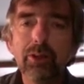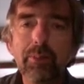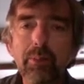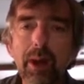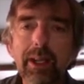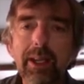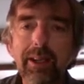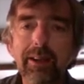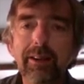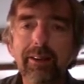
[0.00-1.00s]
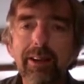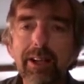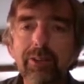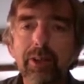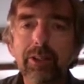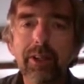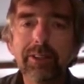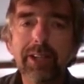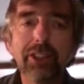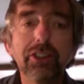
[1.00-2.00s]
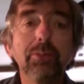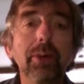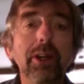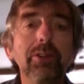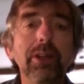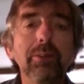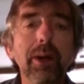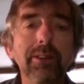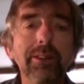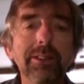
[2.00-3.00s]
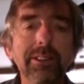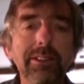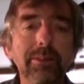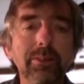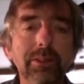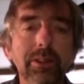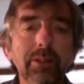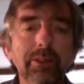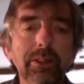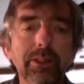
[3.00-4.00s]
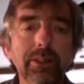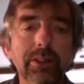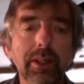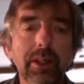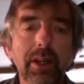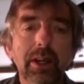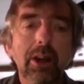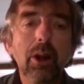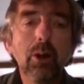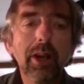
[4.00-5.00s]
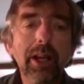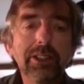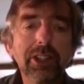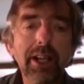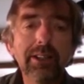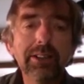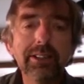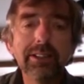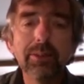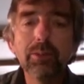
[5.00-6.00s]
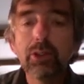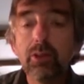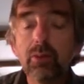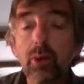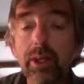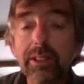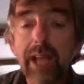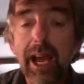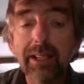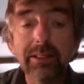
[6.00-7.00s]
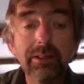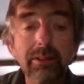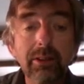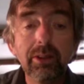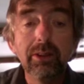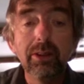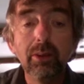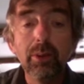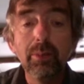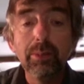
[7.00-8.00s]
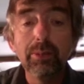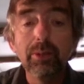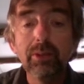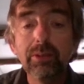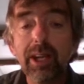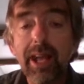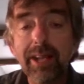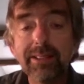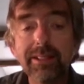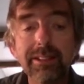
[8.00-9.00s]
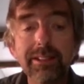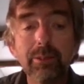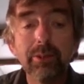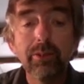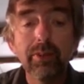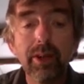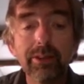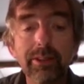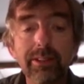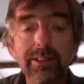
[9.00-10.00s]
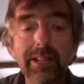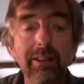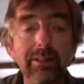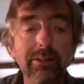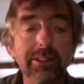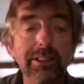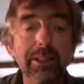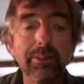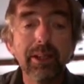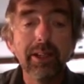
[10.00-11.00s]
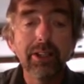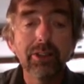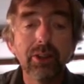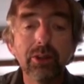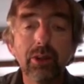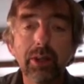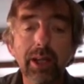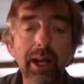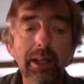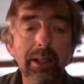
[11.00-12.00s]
money and electronic transactions by using barter systems. So, for instance, local exchange systems could avoid tax. When people use a let system, or in France, the SEL, Système d'échange local,